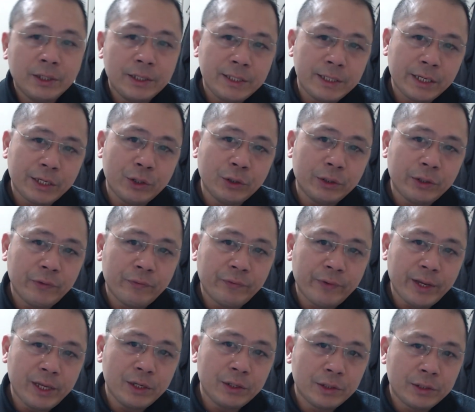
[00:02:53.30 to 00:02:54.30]
security
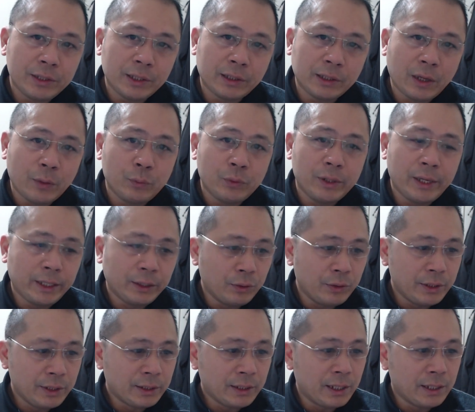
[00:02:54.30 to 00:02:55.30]
failures that I would like to
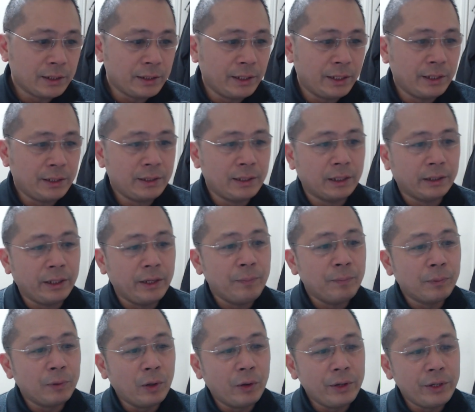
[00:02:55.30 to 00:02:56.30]
discuss is that
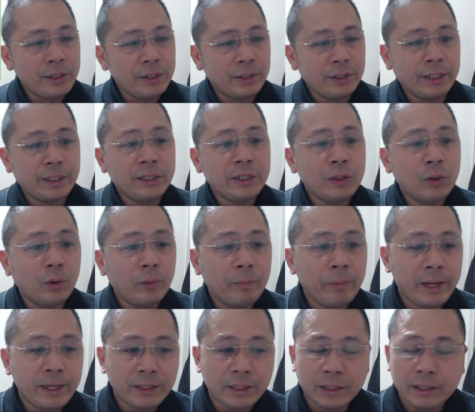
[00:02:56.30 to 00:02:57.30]
employees ignore
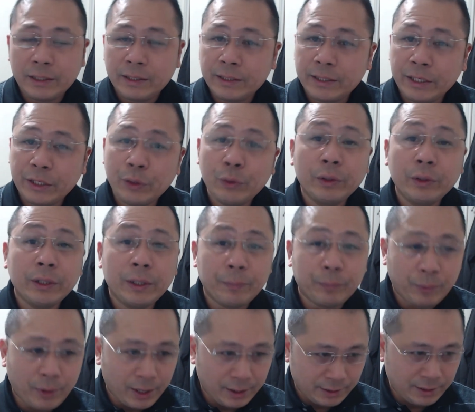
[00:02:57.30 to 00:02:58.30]
basic security
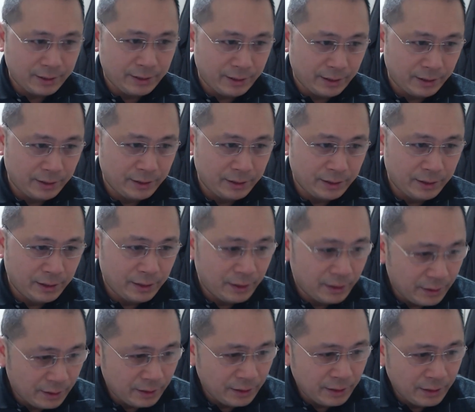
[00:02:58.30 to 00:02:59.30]
practices.
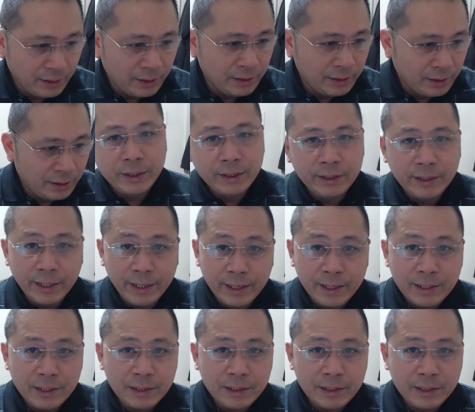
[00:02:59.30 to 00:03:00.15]
This